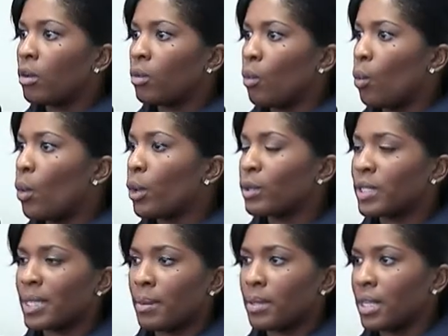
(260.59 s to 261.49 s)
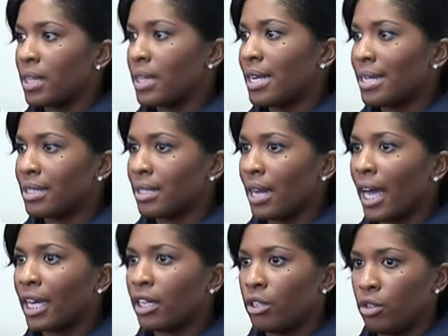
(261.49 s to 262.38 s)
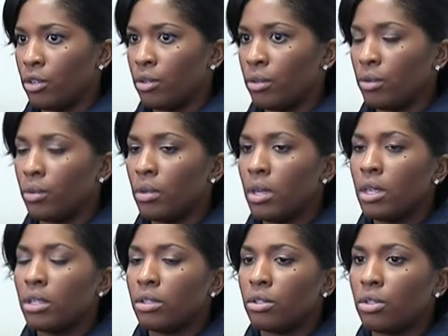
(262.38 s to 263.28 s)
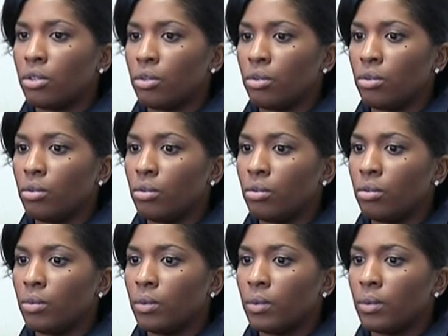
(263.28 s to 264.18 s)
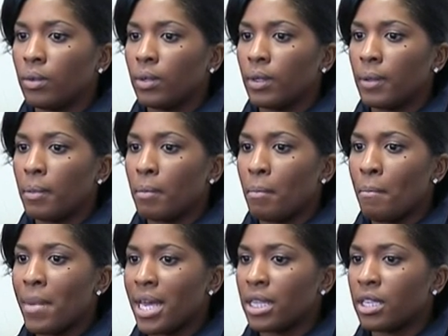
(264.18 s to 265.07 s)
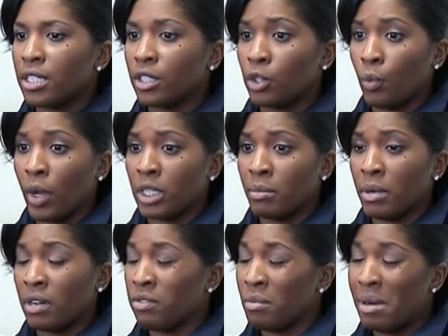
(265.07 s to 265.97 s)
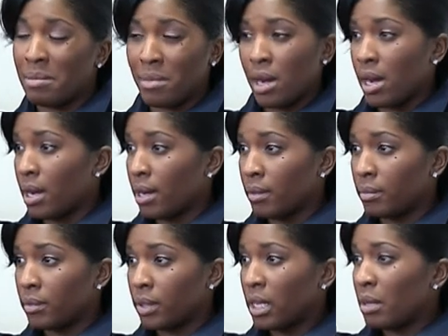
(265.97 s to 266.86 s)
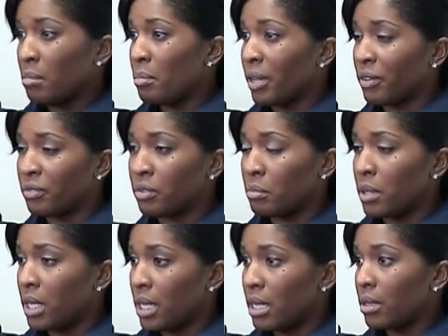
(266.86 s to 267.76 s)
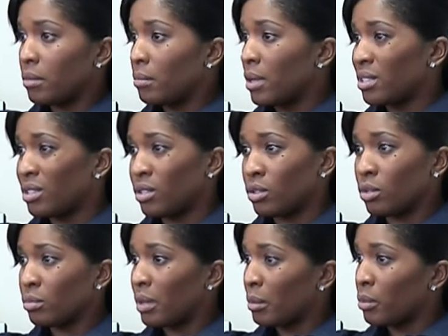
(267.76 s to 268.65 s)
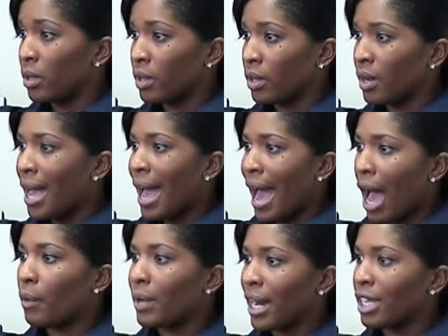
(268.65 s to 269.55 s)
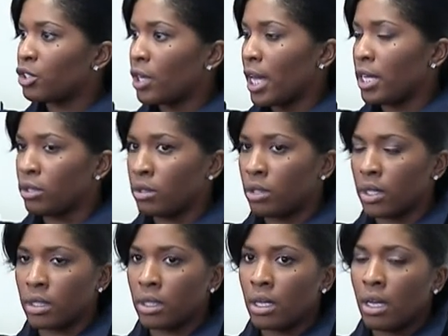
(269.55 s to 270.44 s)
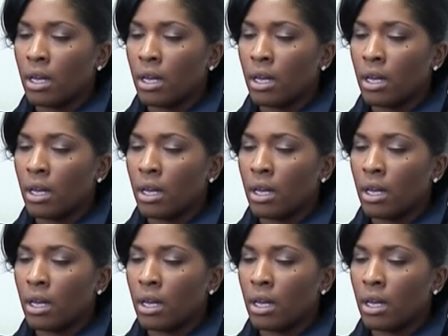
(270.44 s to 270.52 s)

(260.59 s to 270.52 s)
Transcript: what are some of the things that I can do to make this situation better for my mom, better for me, my sister, my brother? How can I change this?